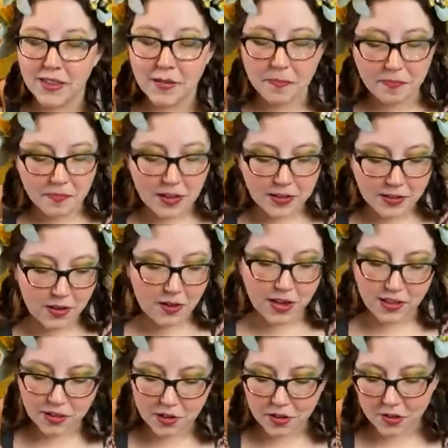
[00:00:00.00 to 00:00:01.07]
them. So I
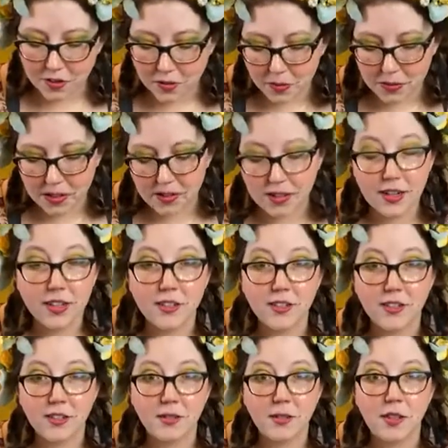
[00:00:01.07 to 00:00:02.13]
just throw in the wheel and I
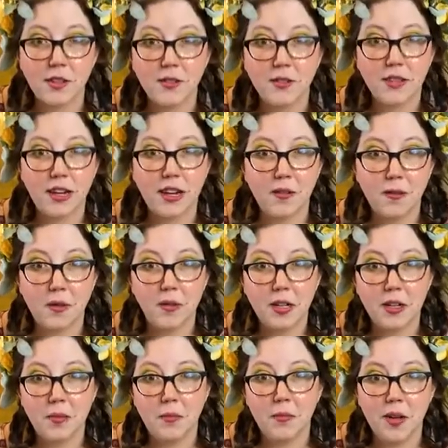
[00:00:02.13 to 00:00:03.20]
just use those and kind of rotate
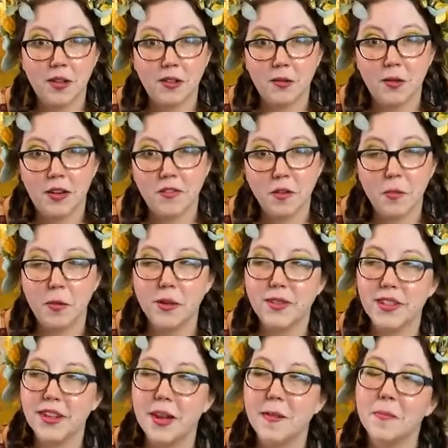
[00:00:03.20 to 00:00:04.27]
them onto whatever boards I
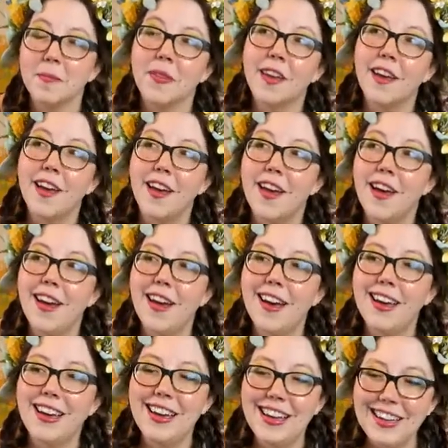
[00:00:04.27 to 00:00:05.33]
got.
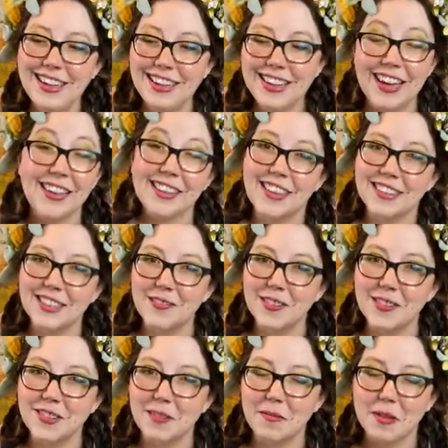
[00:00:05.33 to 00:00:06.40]
Unless I'm
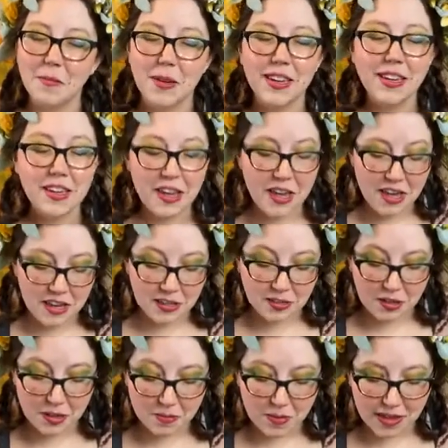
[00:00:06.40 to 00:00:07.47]
doing something big. So
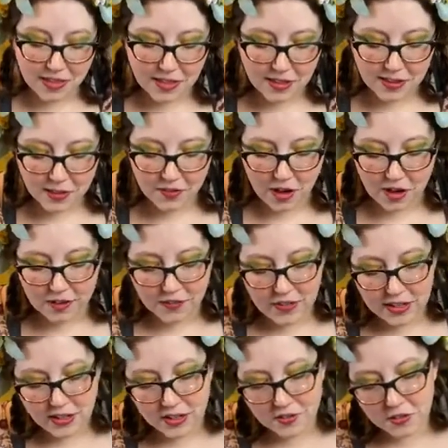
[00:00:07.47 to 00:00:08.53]
I'm at this art
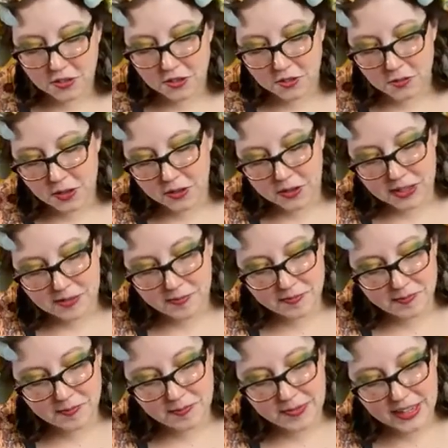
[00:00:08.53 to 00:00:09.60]
festival throwing,
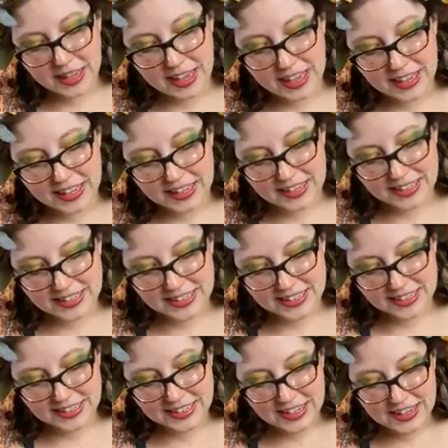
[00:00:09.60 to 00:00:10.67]
and
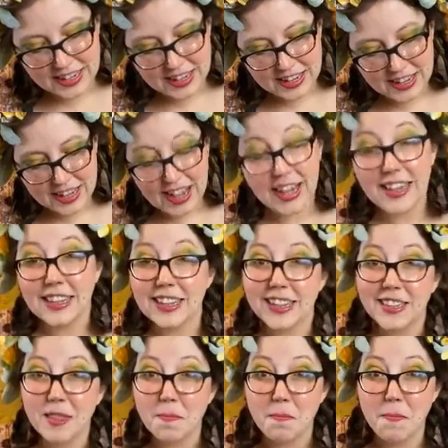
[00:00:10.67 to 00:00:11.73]
I didn't
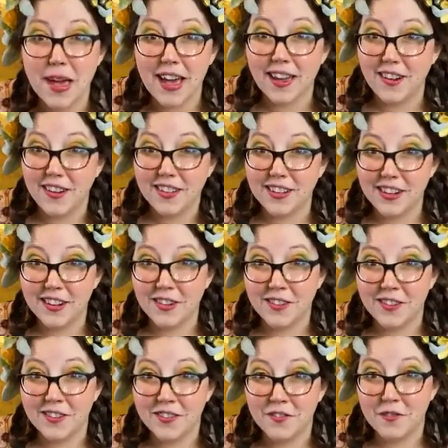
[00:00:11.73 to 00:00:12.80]
get the bat on there
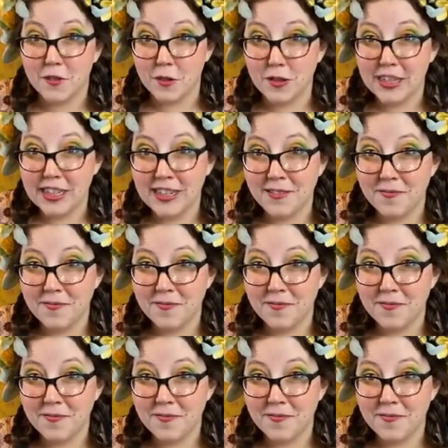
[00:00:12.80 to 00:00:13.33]
fully.